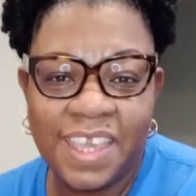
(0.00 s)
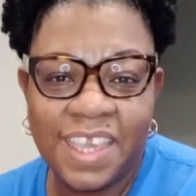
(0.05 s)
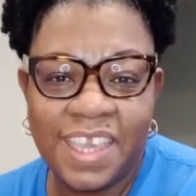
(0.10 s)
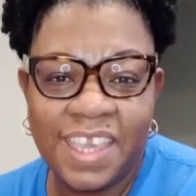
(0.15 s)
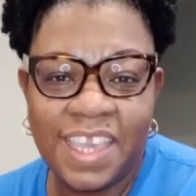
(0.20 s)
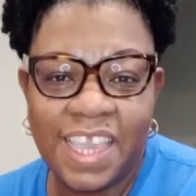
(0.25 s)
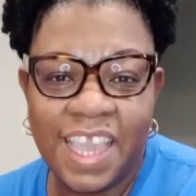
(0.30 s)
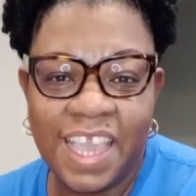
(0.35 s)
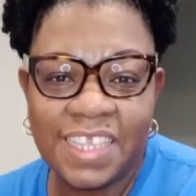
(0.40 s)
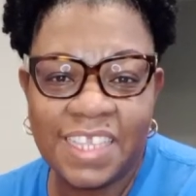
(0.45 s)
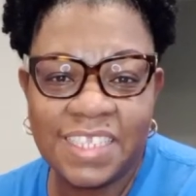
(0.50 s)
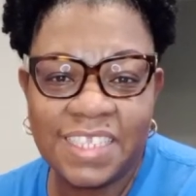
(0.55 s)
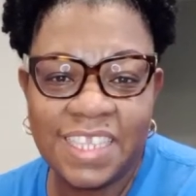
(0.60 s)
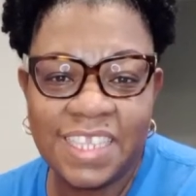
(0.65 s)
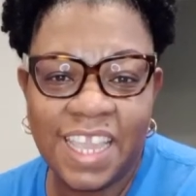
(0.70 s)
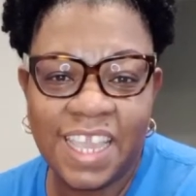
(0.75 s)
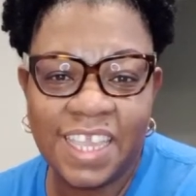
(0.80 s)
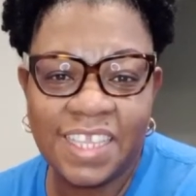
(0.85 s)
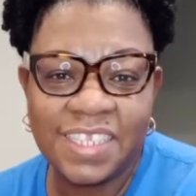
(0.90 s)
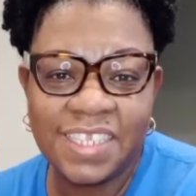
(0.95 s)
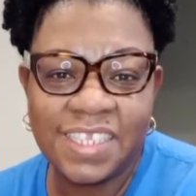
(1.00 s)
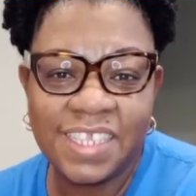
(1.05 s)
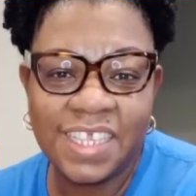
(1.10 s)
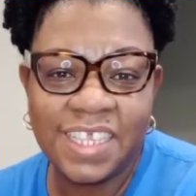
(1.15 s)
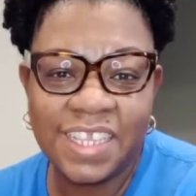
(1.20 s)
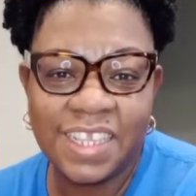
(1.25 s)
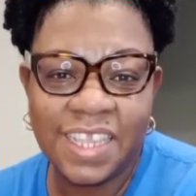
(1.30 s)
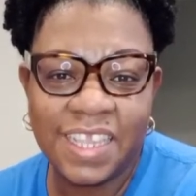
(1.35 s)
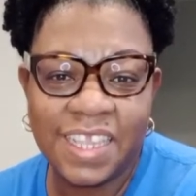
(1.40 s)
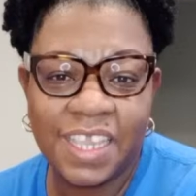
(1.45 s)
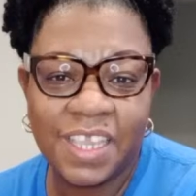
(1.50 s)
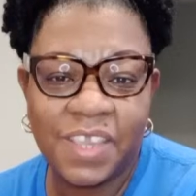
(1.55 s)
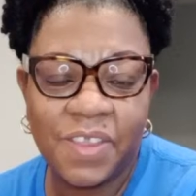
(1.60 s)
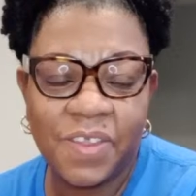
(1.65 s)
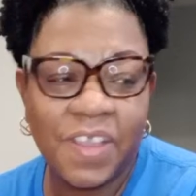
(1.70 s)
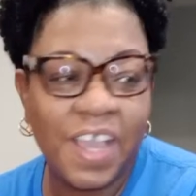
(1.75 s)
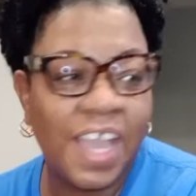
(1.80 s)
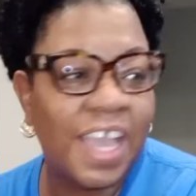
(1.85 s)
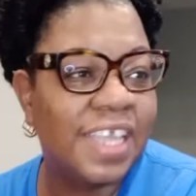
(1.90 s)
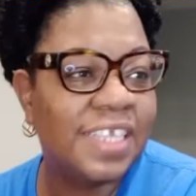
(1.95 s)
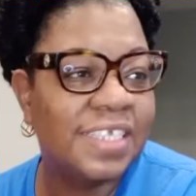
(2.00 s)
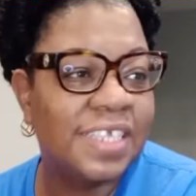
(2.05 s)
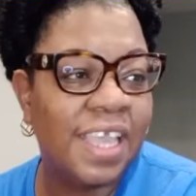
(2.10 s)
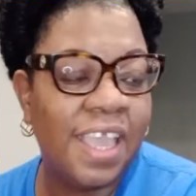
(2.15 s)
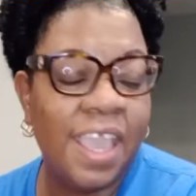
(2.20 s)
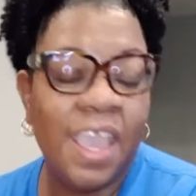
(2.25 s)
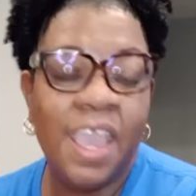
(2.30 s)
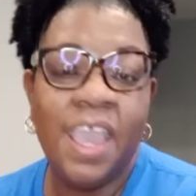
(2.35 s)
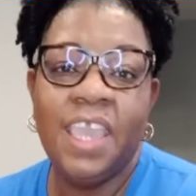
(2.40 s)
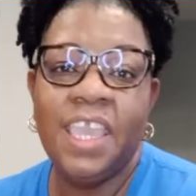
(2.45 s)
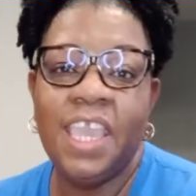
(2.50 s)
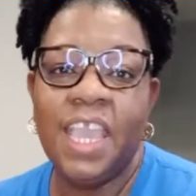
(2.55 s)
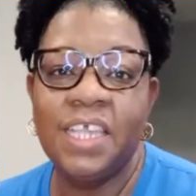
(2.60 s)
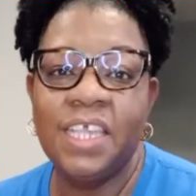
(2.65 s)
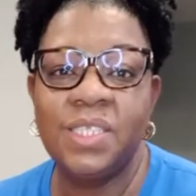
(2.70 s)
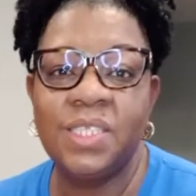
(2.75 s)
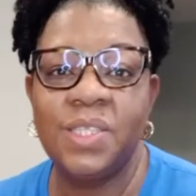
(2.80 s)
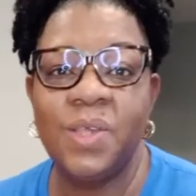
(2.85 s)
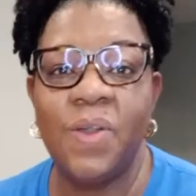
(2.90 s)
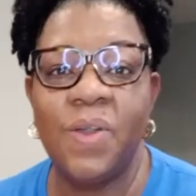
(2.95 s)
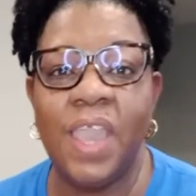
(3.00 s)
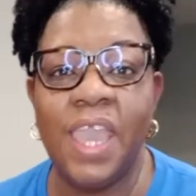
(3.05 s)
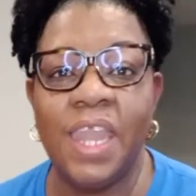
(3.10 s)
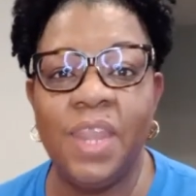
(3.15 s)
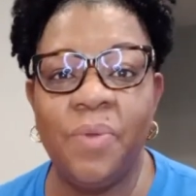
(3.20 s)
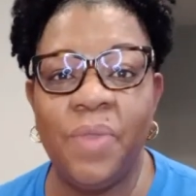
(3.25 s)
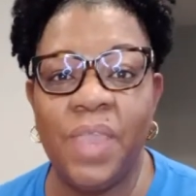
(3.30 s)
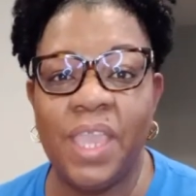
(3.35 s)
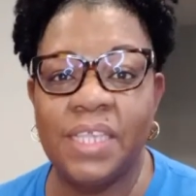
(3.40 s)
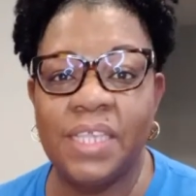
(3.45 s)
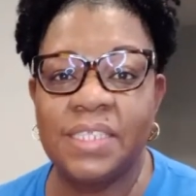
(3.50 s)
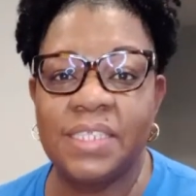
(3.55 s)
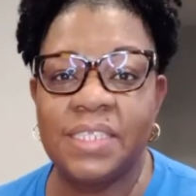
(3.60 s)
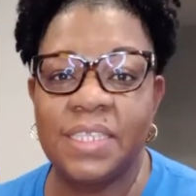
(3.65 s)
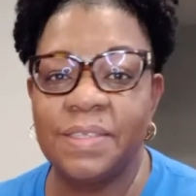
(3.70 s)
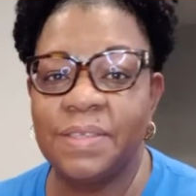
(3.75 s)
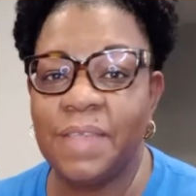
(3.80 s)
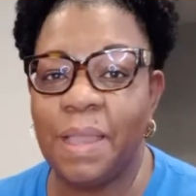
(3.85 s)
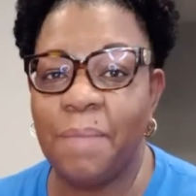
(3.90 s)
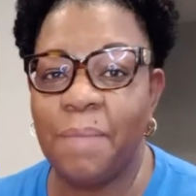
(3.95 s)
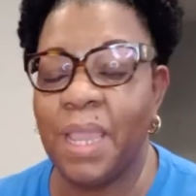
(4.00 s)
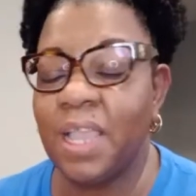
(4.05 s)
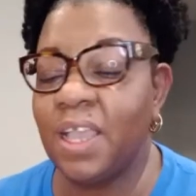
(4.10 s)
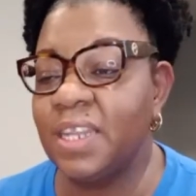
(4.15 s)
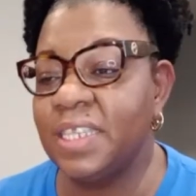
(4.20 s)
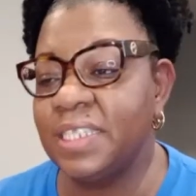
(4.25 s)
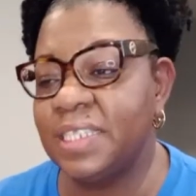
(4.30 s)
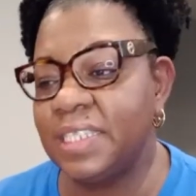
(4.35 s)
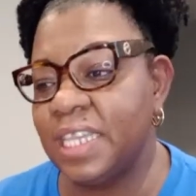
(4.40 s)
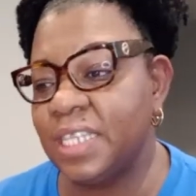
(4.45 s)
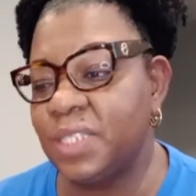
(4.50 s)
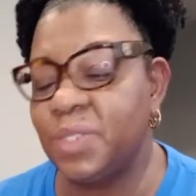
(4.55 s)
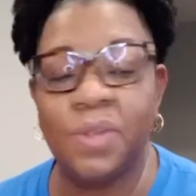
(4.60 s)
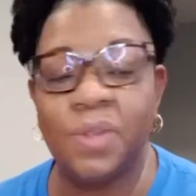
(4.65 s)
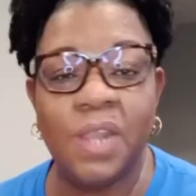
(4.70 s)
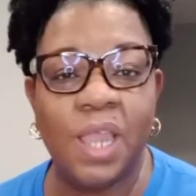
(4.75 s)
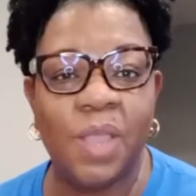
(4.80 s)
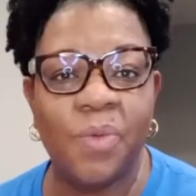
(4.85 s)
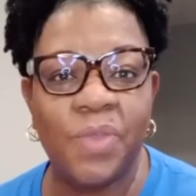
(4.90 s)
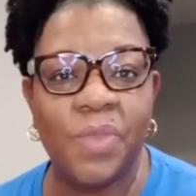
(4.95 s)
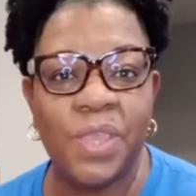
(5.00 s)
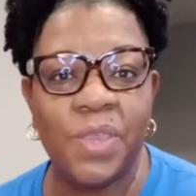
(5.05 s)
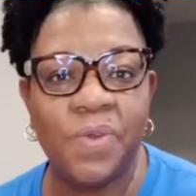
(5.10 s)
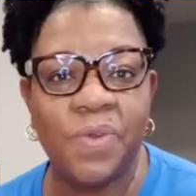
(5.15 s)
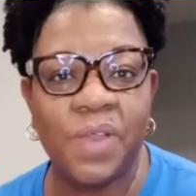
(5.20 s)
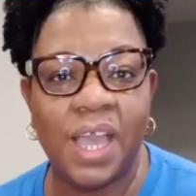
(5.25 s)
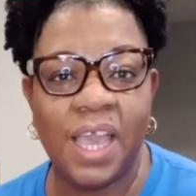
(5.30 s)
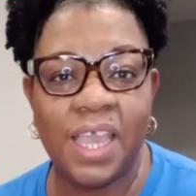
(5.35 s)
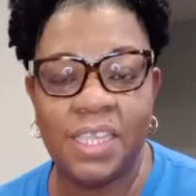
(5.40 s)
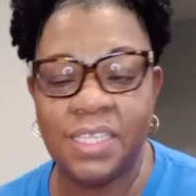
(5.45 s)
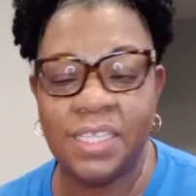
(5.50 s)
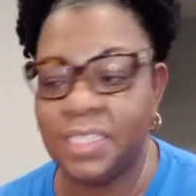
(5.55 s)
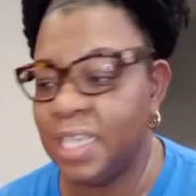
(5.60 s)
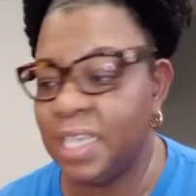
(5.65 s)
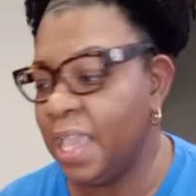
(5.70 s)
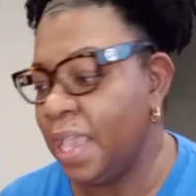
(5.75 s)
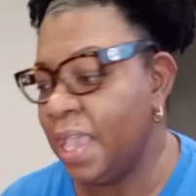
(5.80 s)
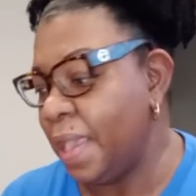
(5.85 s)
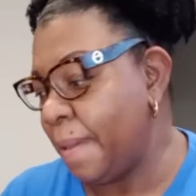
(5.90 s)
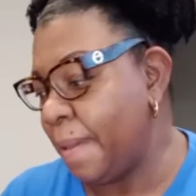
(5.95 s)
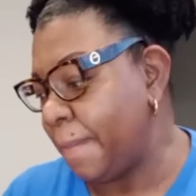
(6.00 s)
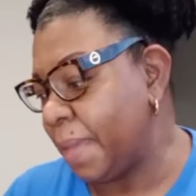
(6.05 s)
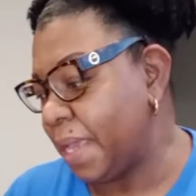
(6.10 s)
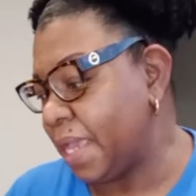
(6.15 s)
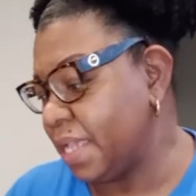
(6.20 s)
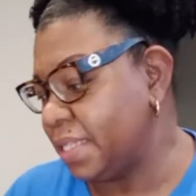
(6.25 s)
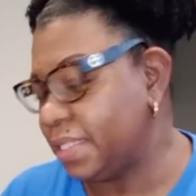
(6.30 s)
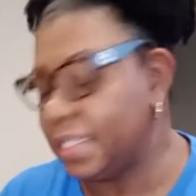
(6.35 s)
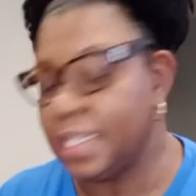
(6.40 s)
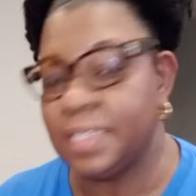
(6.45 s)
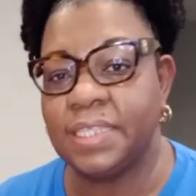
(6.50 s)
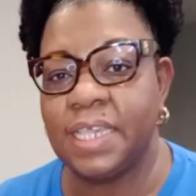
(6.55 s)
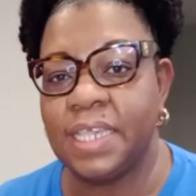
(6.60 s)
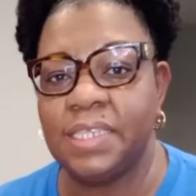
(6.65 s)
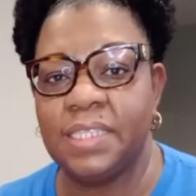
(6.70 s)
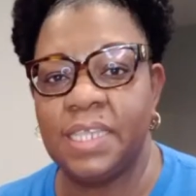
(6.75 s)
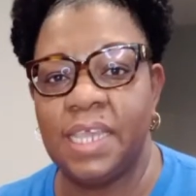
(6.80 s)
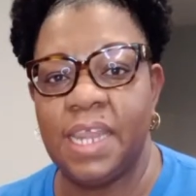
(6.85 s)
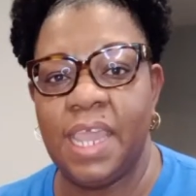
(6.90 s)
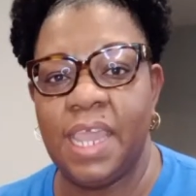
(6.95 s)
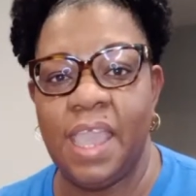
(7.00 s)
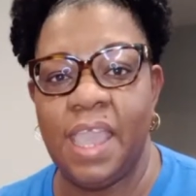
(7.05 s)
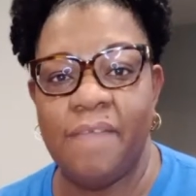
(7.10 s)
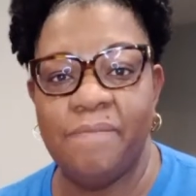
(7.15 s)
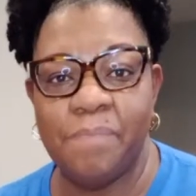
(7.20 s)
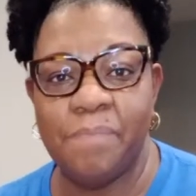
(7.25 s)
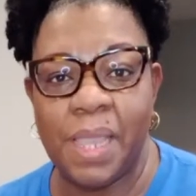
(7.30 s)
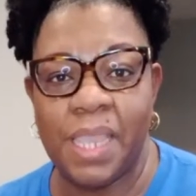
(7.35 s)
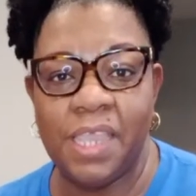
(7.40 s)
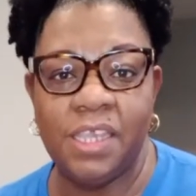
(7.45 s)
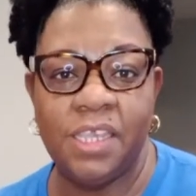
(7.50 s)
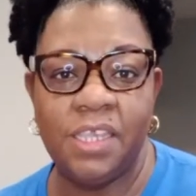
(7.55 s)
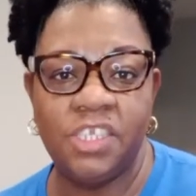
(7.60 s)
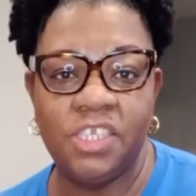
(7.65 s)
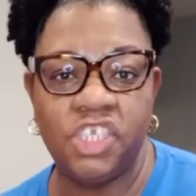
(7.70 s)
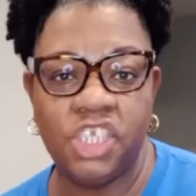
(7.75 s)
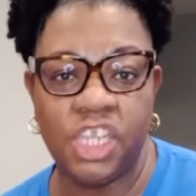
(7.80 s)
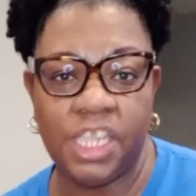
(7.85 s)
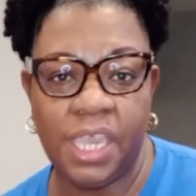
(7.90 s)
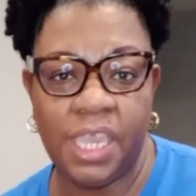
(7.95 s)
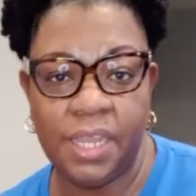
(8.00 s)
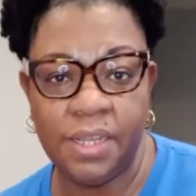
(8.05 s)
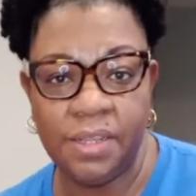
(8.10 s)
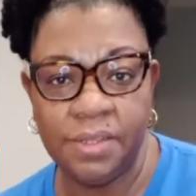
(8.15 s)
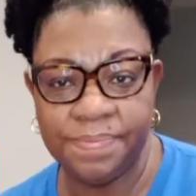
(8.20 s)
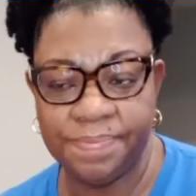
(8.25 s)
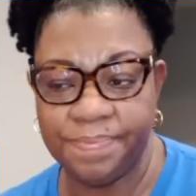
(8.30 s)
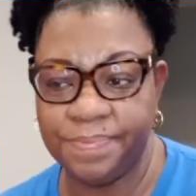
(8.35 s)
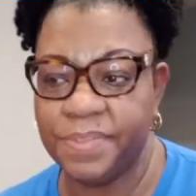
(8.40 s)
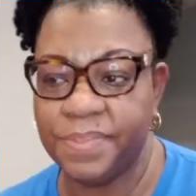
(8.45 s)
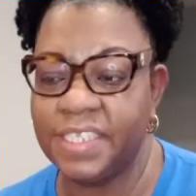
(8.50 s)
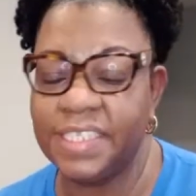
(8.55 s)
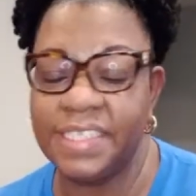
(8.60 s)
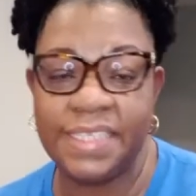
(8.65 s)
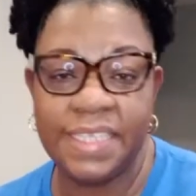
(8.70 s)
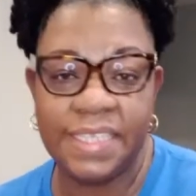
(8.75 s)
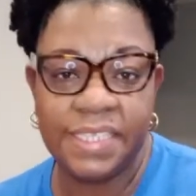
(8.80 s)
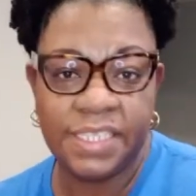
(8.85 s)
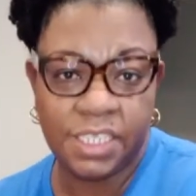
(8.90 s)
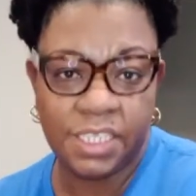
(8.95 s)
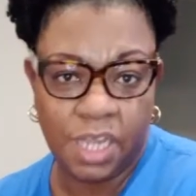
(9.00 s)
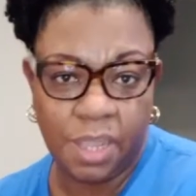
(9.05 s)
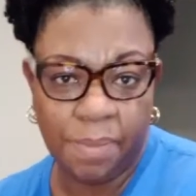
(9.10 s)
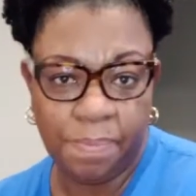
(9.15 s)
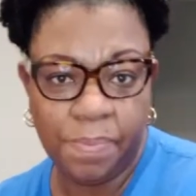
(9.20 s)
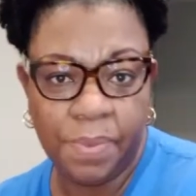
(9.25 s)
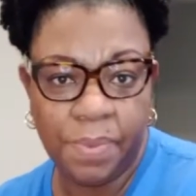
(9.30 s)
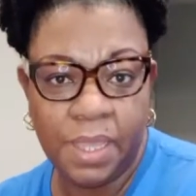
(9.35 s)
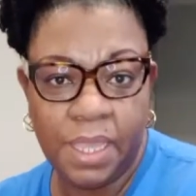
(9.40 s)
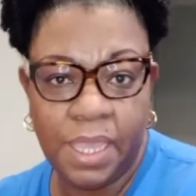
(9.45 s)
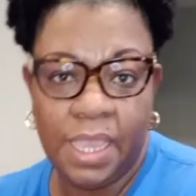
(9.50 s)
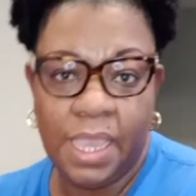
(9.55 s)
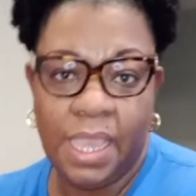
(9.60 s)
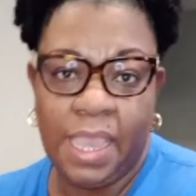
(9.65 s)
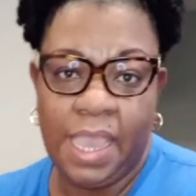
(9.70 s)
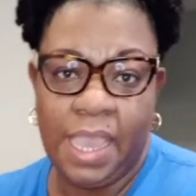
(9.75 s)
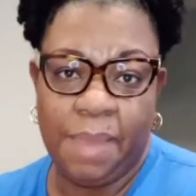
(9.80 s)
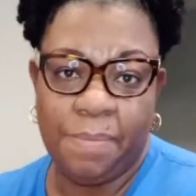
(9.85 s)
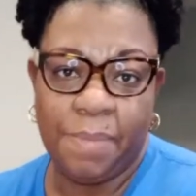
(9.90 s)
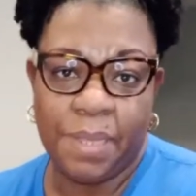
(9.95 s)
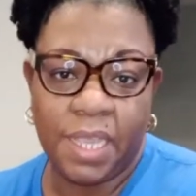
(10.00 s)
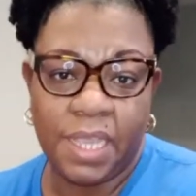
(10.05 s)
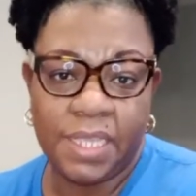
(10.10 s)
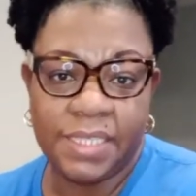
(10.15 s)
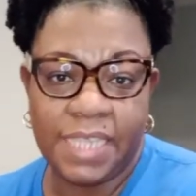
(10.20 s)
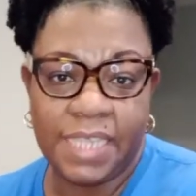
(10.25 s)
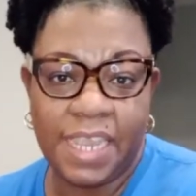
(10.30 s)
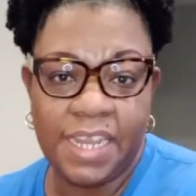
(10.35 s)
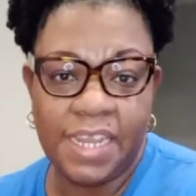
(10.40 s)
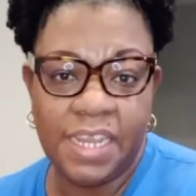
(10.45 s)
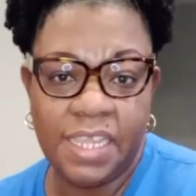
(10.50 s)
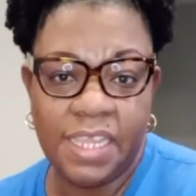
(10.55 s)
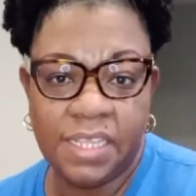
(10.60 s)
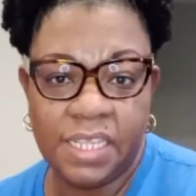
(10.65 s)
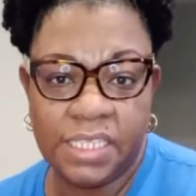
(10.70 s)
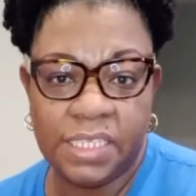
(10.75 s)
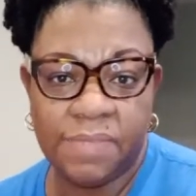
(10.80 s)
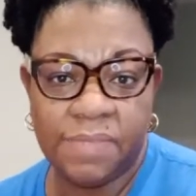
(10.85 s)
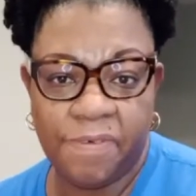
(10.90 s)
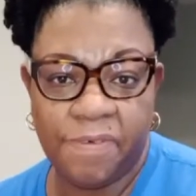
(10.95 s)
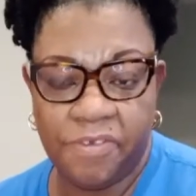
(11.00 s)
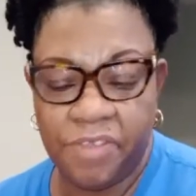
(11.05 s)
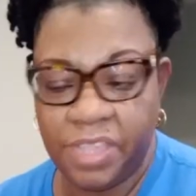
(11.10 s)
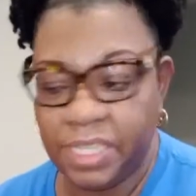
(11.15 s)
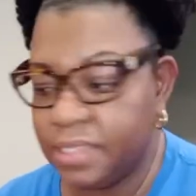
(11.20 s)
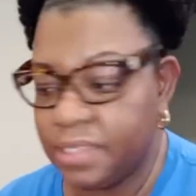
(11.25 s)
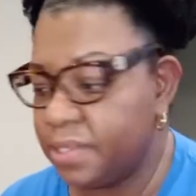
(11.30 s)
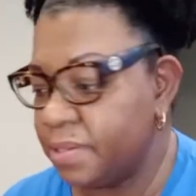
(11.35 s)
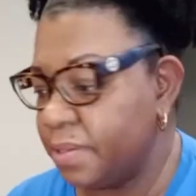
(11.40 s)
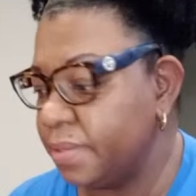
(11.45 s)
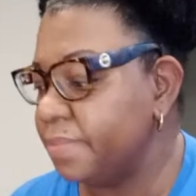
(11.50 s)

Yes, yes. Thank you guys. Yes, so anyways, I'm not going to stay too long with you guys because as I said, I have my chicken to season up. And because I need this for it,